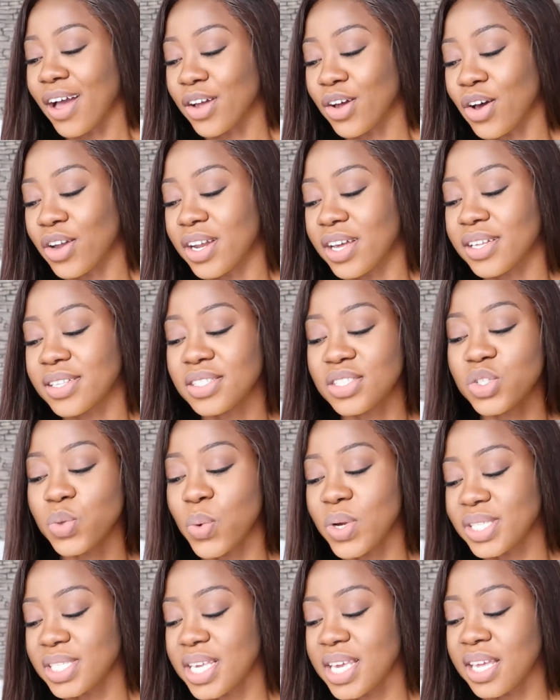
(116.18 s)
I got it
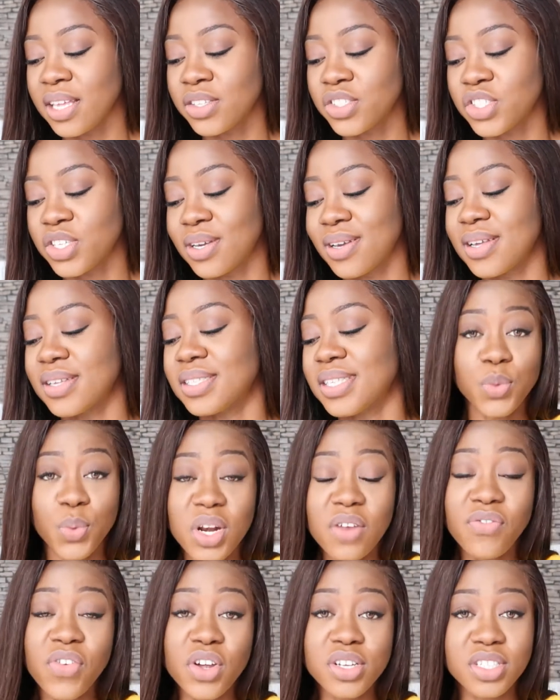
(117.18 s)
20 inches. So when
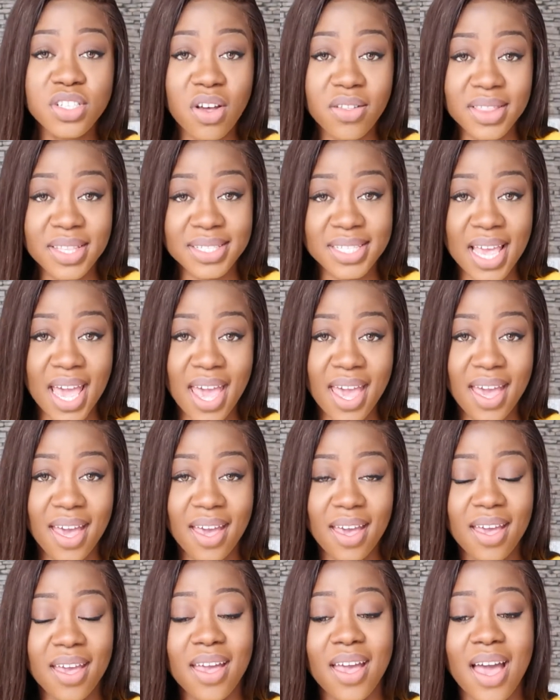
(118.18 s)
I first got this
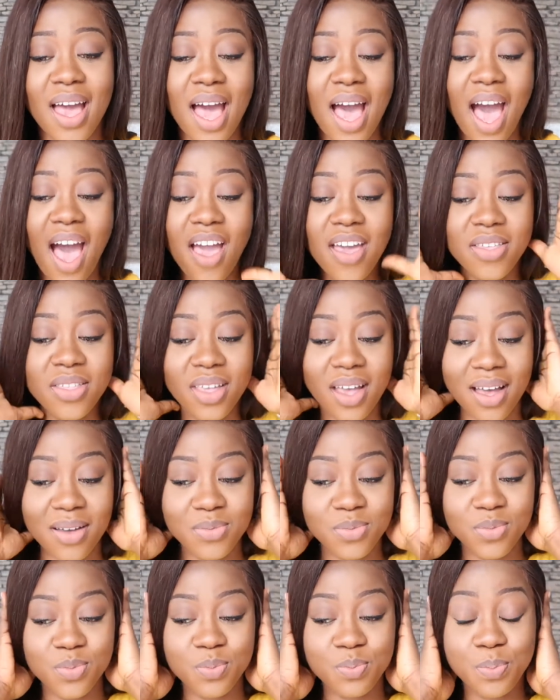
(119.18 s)
hair, I
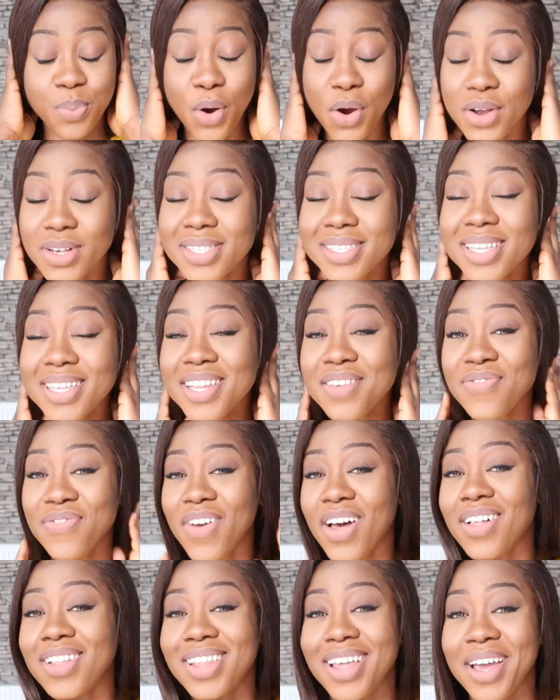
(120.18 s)
personally
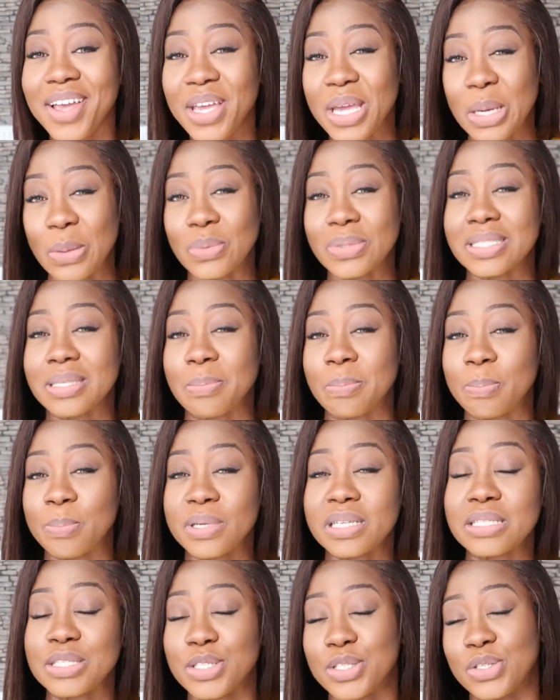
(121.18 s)
felt like it was a
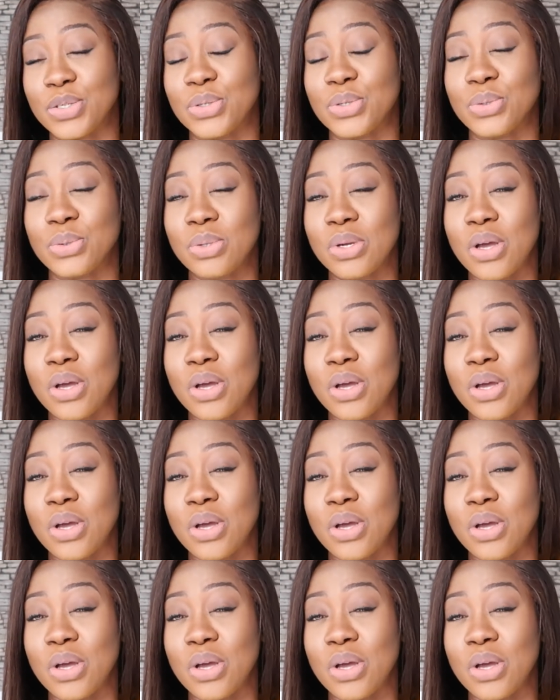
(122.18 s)
bit